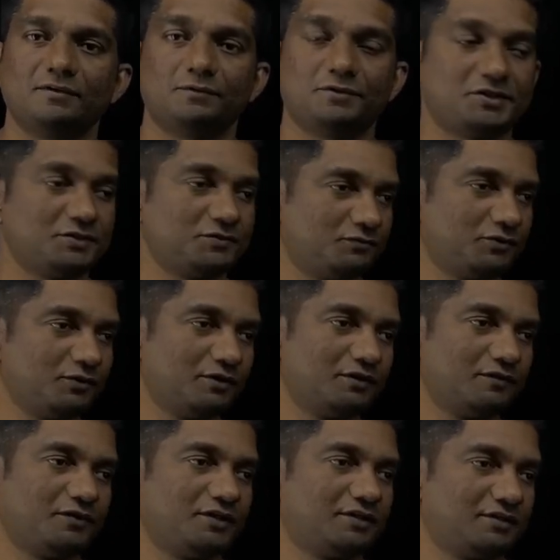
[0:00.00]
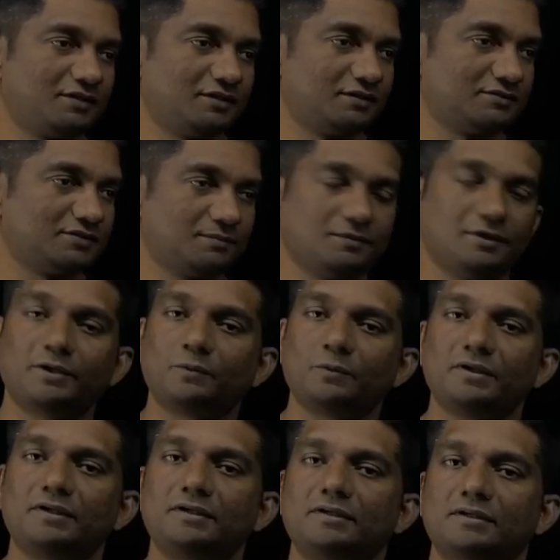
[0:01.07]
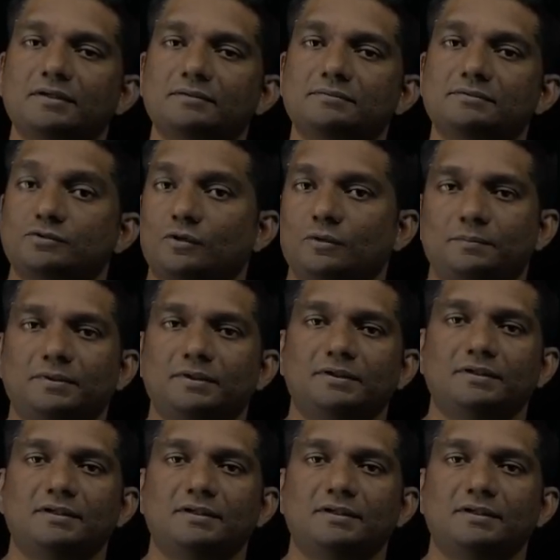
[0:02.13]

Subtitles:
which is fueled with some liquid soap.